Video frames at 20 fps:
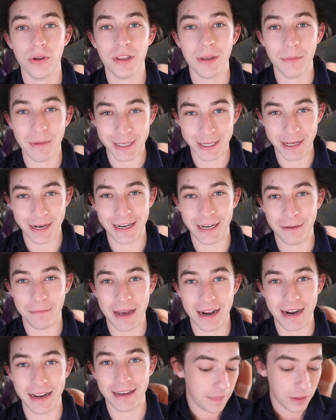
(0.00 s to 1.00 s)
the maternity
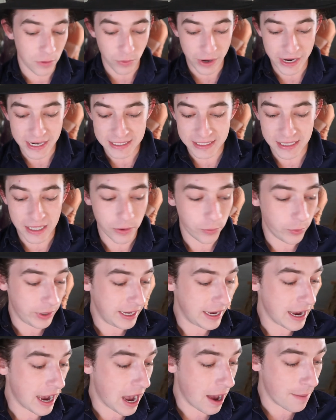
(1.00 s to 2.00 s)
paddock. The reason that
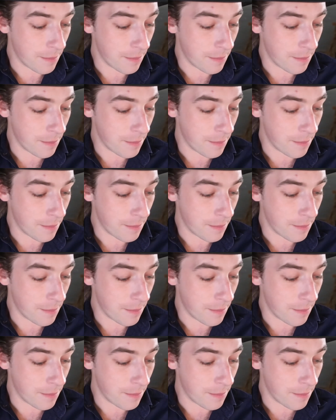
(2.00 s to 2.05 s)
we are